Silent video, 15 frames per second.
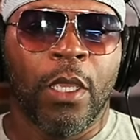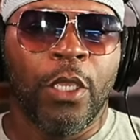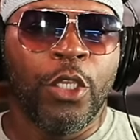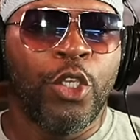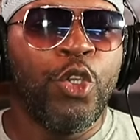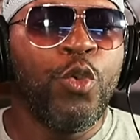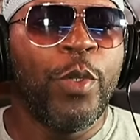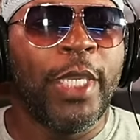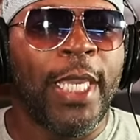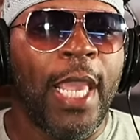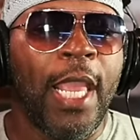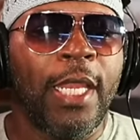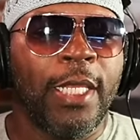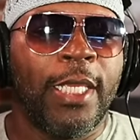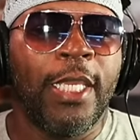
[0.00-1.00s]
You
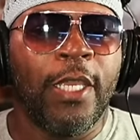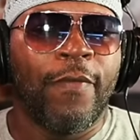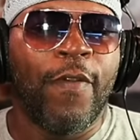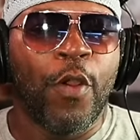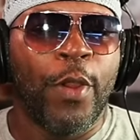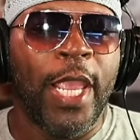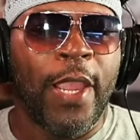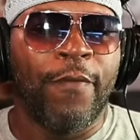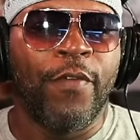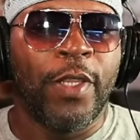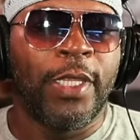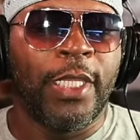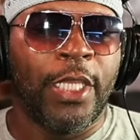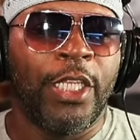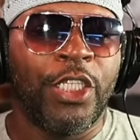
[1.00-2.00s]
can't give her
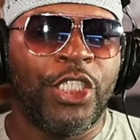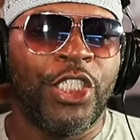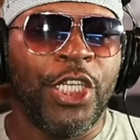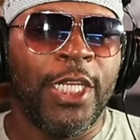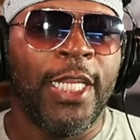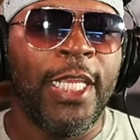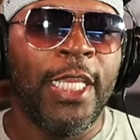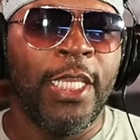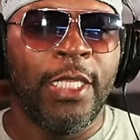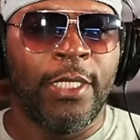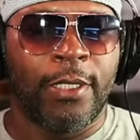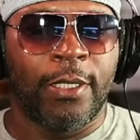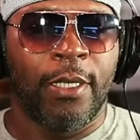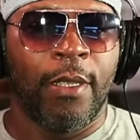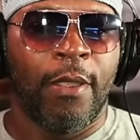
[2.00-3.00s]
everything she
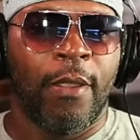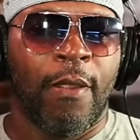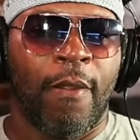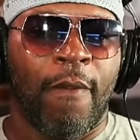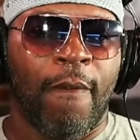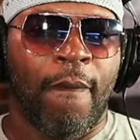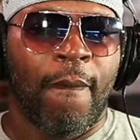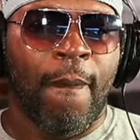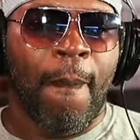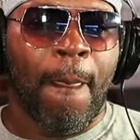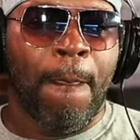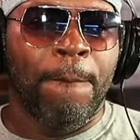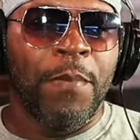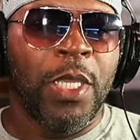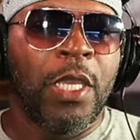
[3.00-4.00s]
needs
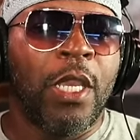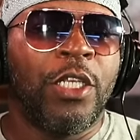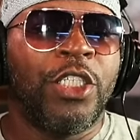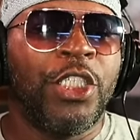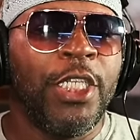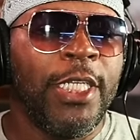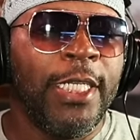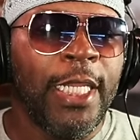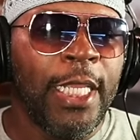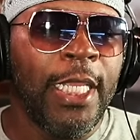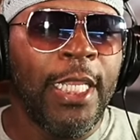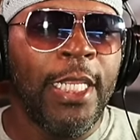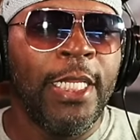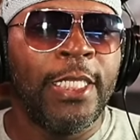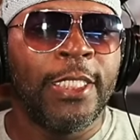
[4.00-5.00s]
because she
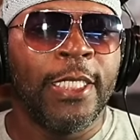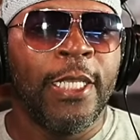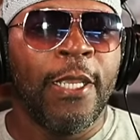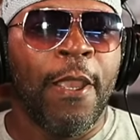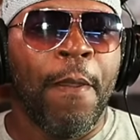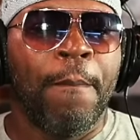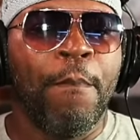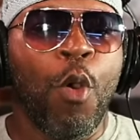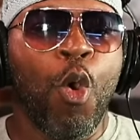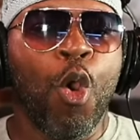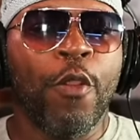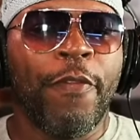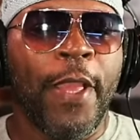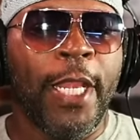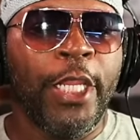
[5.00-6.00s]
needs more
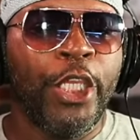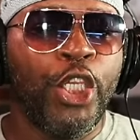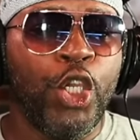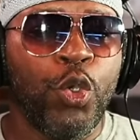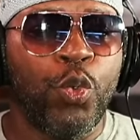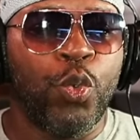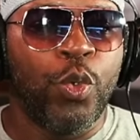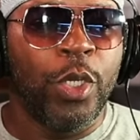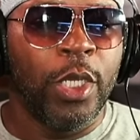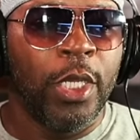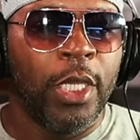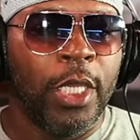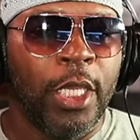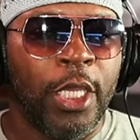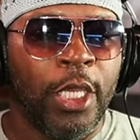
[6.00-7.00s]
than you.
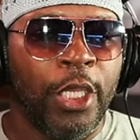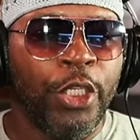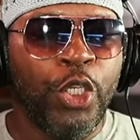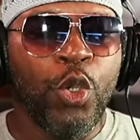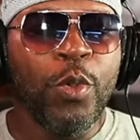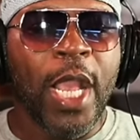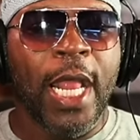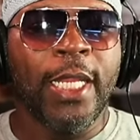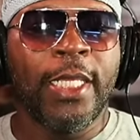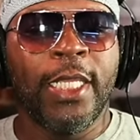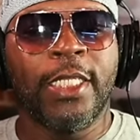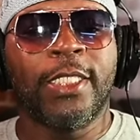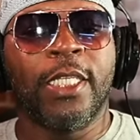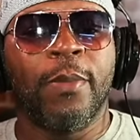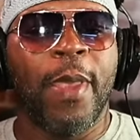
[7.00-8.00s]
You got to get
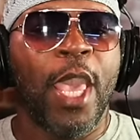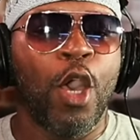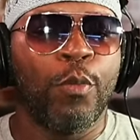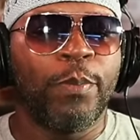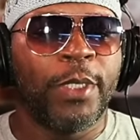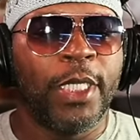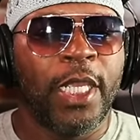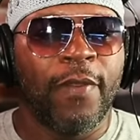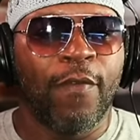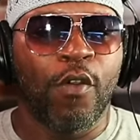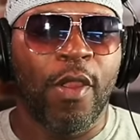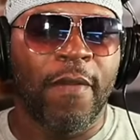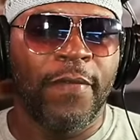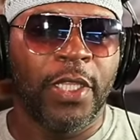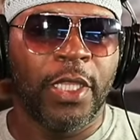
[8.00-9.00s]
some help to give her
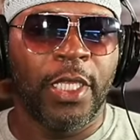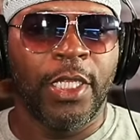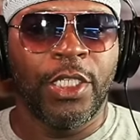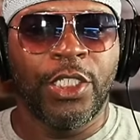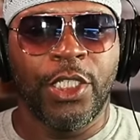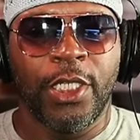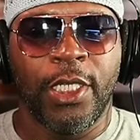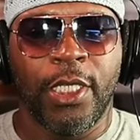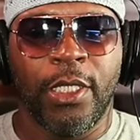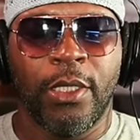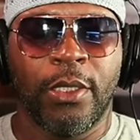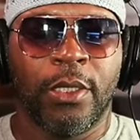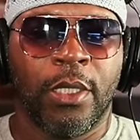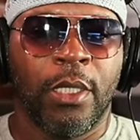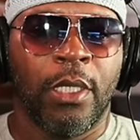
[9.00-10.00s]
everything she
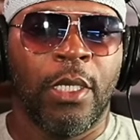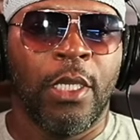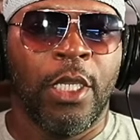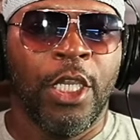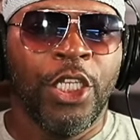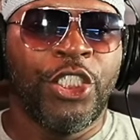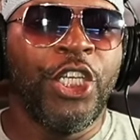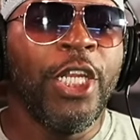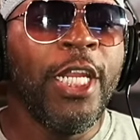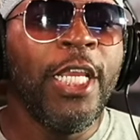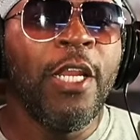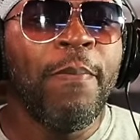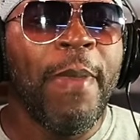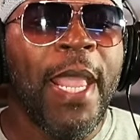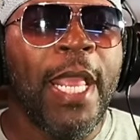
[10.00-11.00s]
needs. She need a
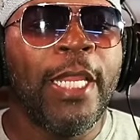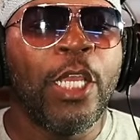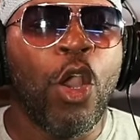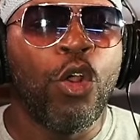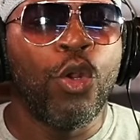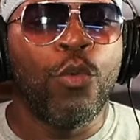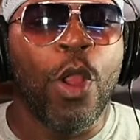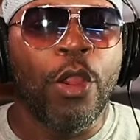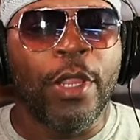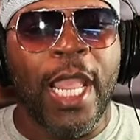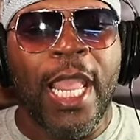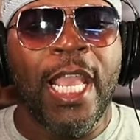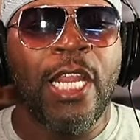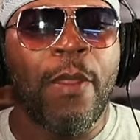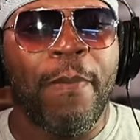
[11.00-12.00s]
man to go to work
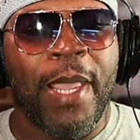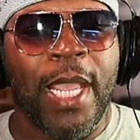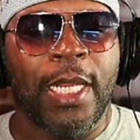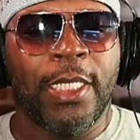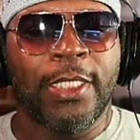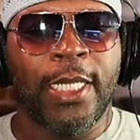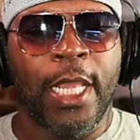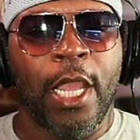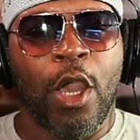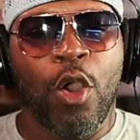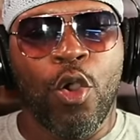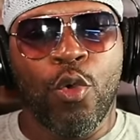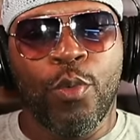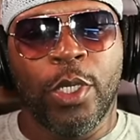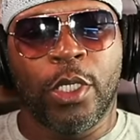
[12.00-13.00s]
and a man to stay at
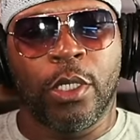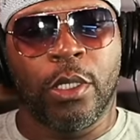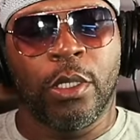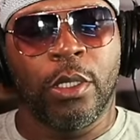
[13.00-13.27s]
home with her.